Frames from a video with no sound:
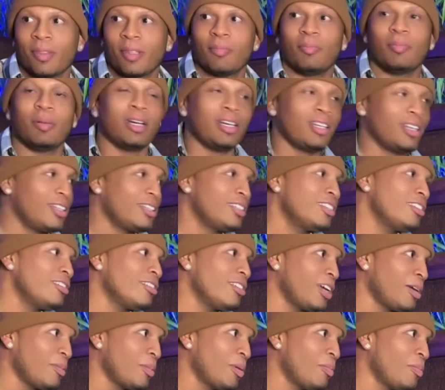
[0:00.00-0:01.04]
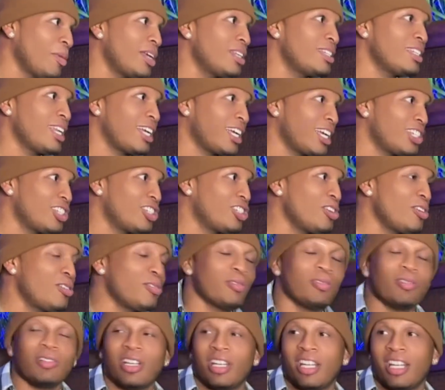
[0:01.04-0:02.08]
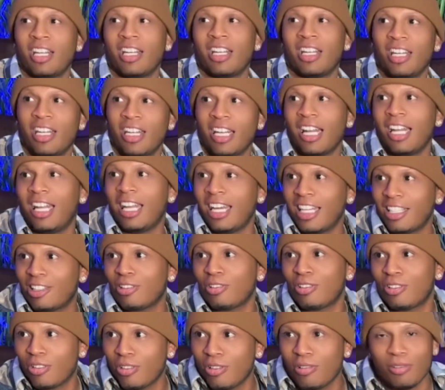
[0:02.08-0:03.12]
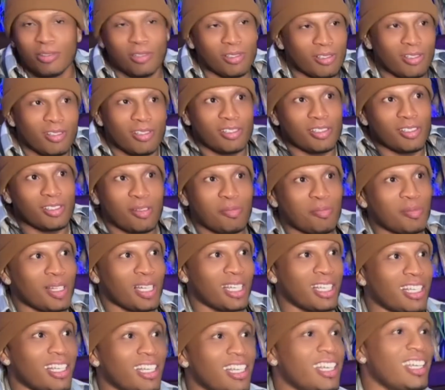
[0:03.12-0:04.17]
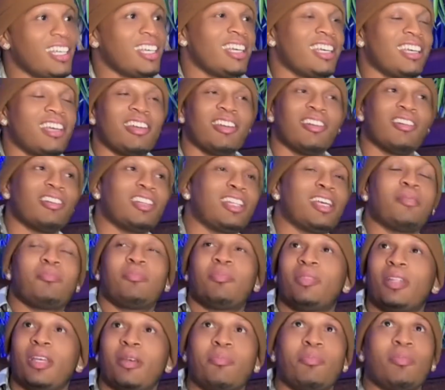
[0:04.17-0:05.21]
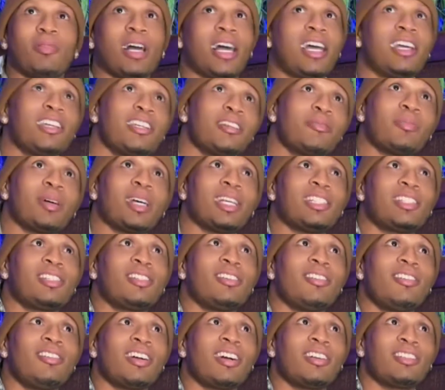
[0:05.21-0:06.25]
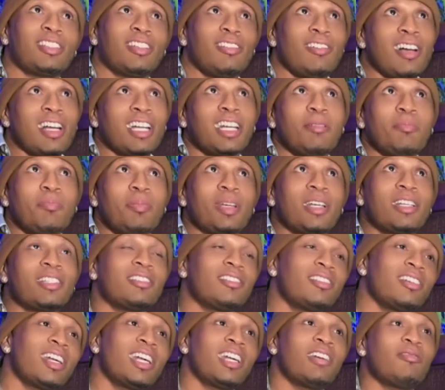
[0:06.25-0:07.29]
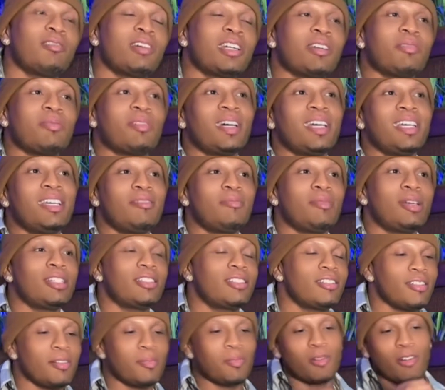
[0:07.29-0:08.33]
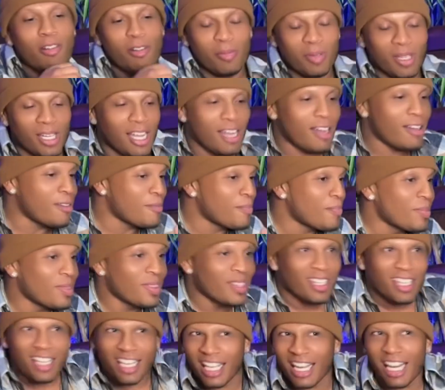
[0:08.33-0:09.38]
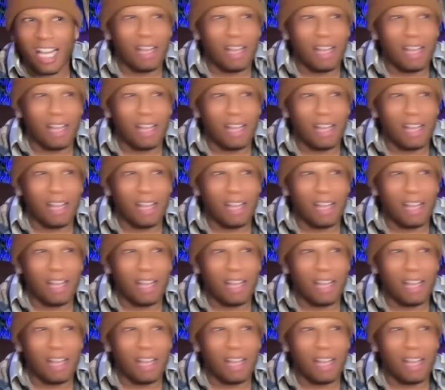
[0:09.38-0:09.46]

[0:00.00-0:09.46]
But, MMA is like a show. And I like to show, So I'm like, I hear my song. I was like, oh, I can pick a song, all right, whatever. I hear my song, I'm coming out. And